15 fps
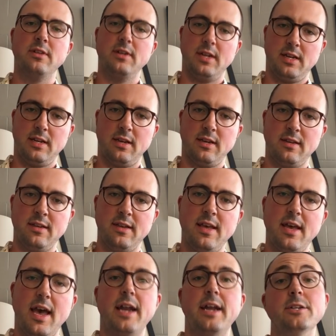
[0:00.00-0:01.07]
knitting.
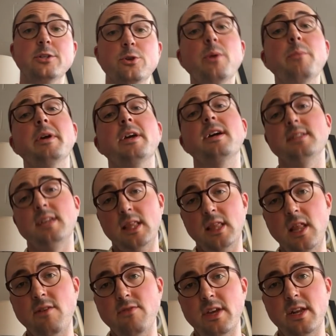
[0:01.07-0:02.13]
And I do it because I
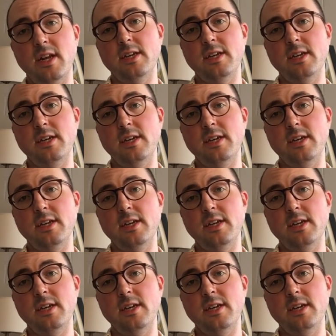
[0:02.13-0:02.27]
love it.